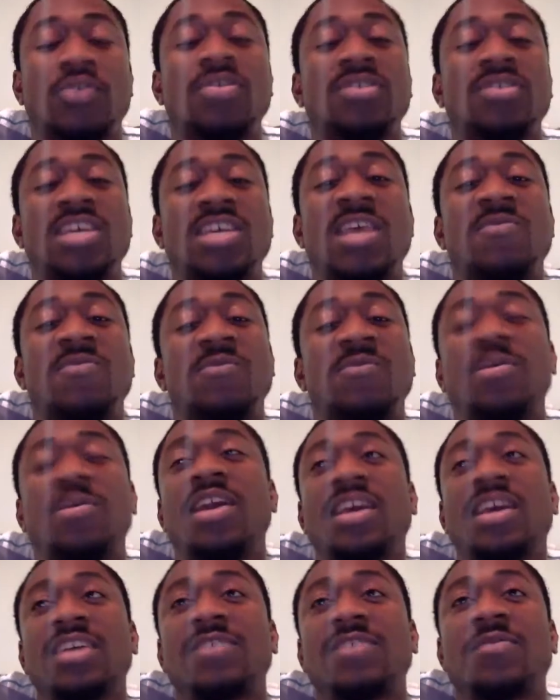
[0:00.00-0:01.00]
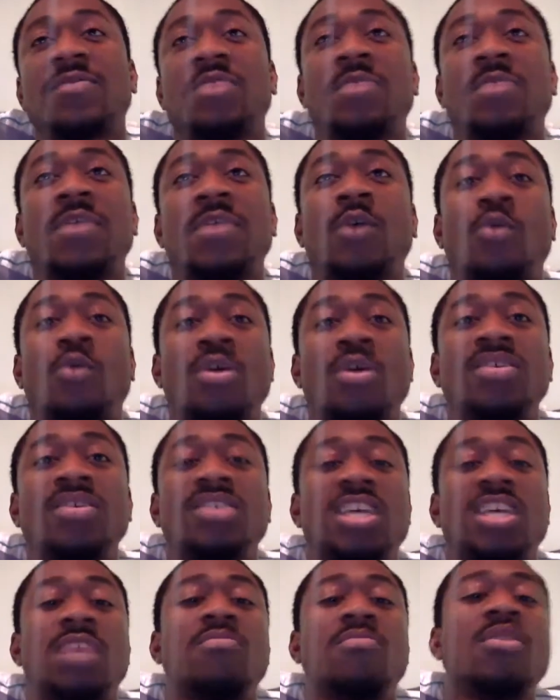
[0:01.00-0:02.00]
teams. But I guess if I'm going to pick one
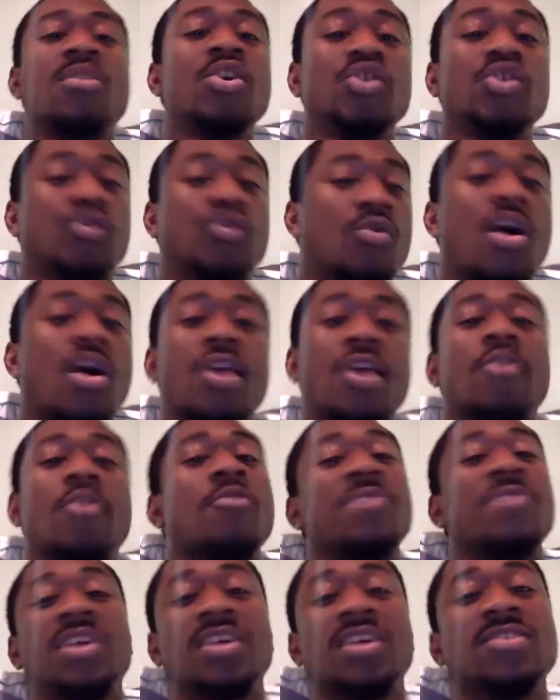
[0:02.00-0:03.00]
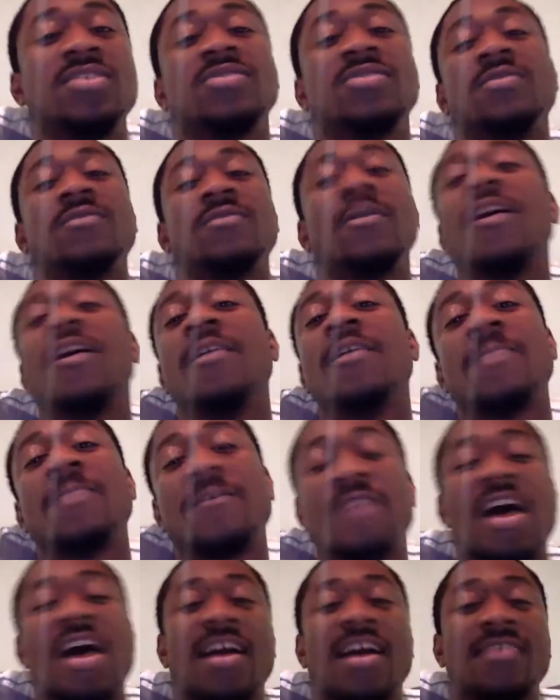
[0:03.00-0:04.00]
team, Toronto, because of the
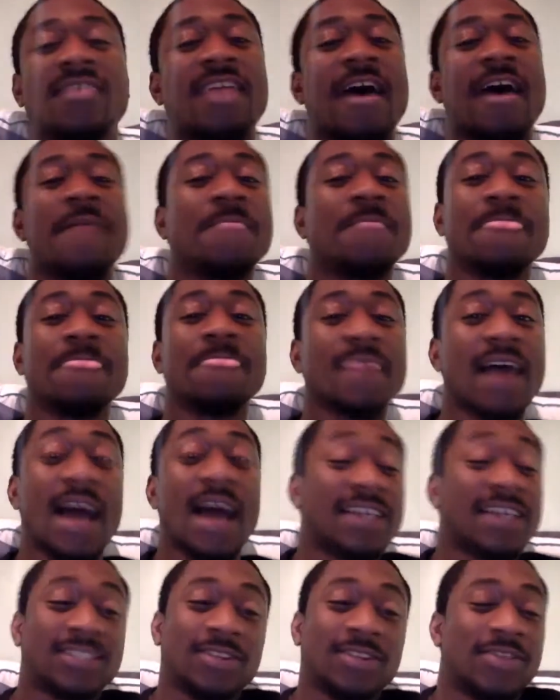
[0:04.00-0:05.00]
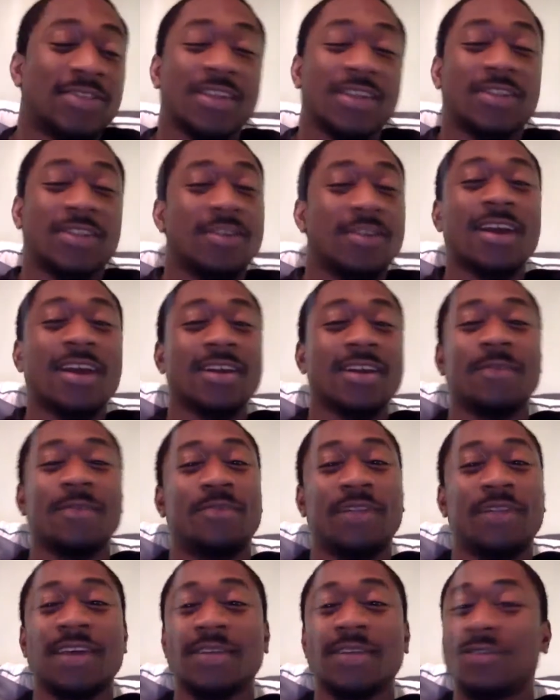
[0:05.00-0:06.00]
fact that I still think they're not going to
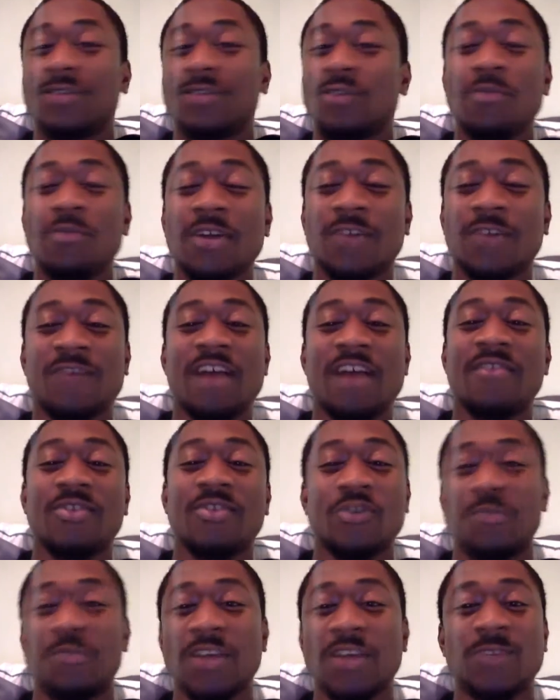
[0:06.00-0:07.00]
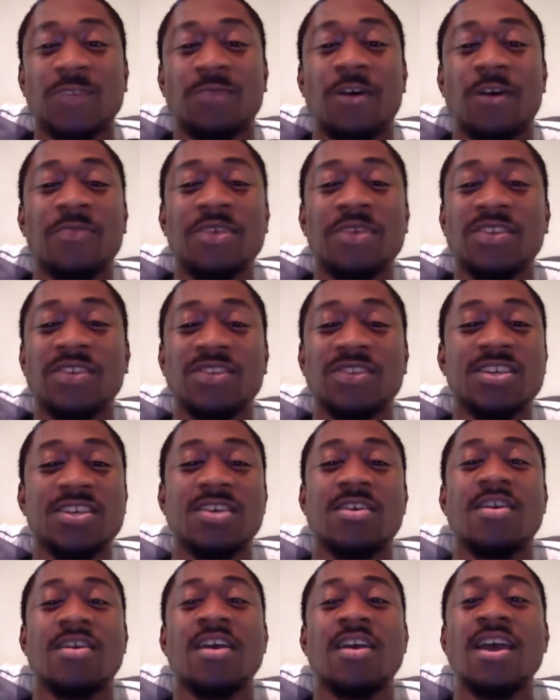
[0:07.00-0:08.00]
play too much 500 baseball this
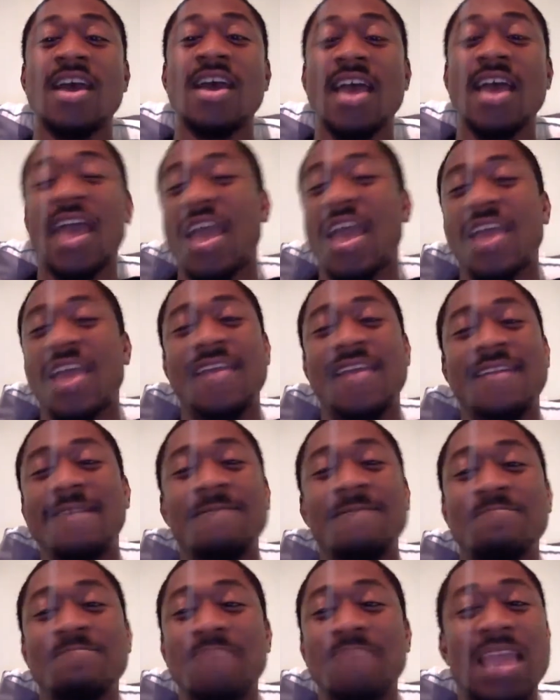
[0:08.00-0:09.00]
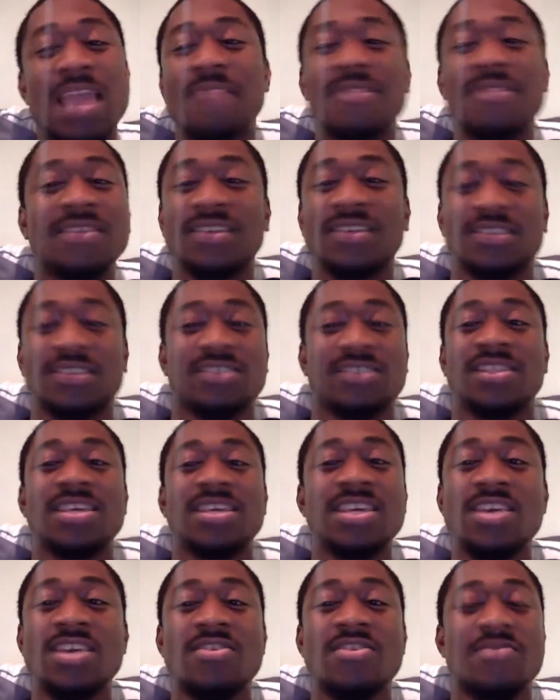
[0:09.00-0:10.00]
year, and maybe this is the
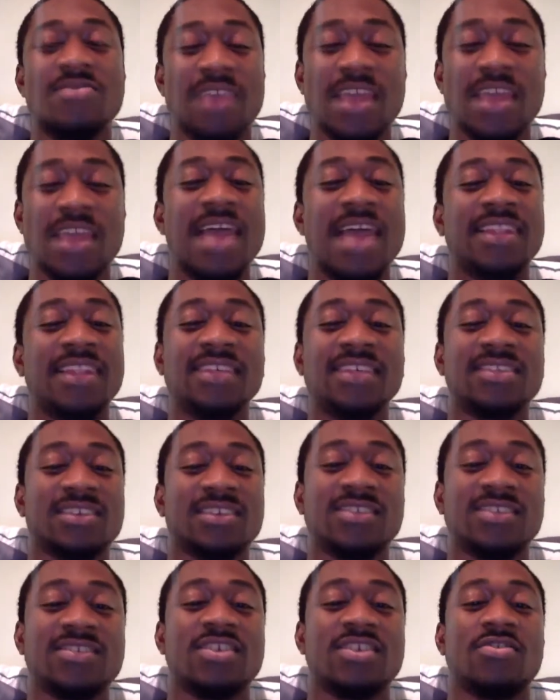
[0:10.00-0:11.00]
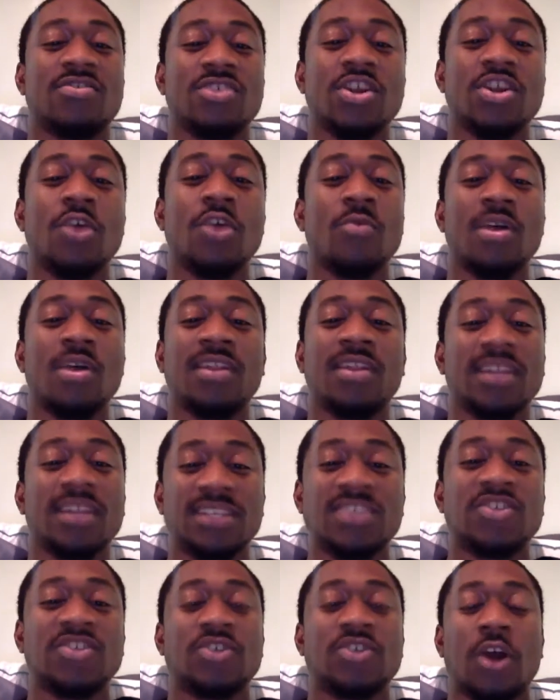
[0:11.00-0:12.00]
year they at least consider, let's
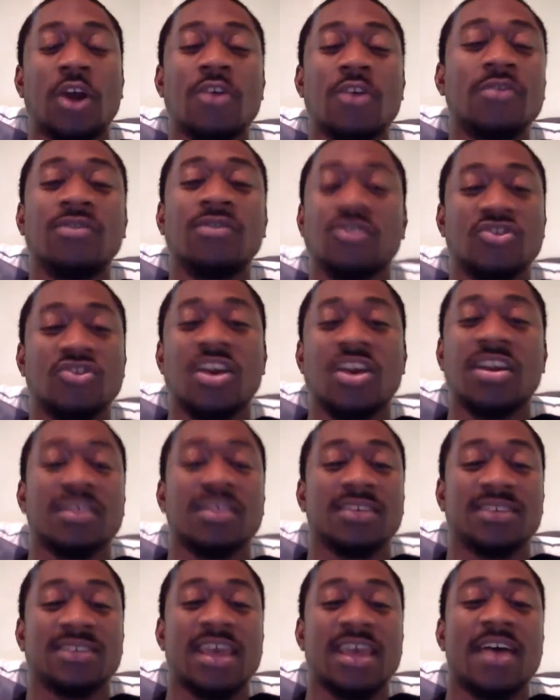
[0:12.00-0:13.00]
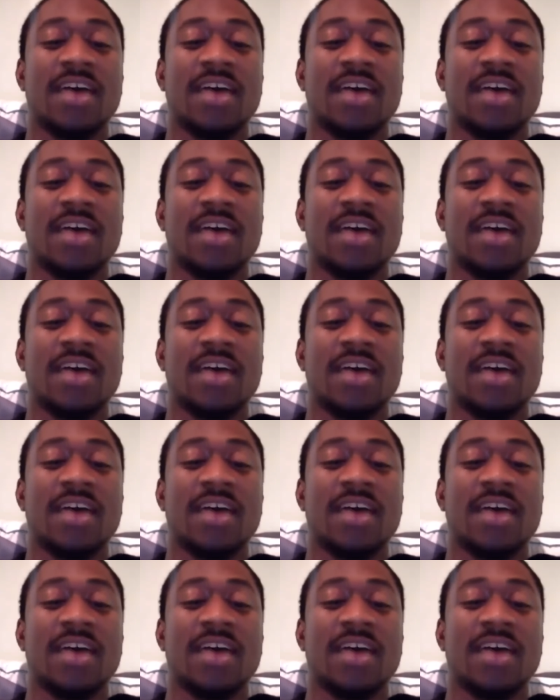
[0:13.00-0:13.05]
start shutting this down.